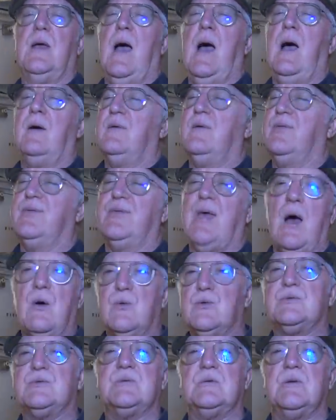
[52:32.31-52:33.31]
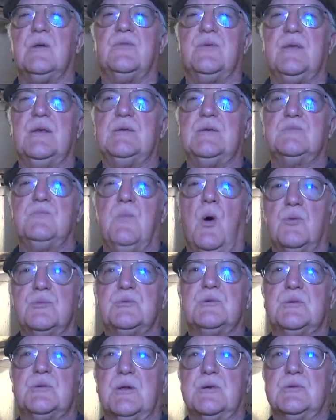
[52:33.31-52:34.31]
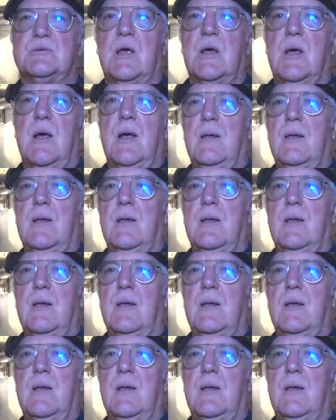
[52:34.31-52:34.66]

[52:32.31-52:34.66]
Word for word: have 1,000 of these monsters.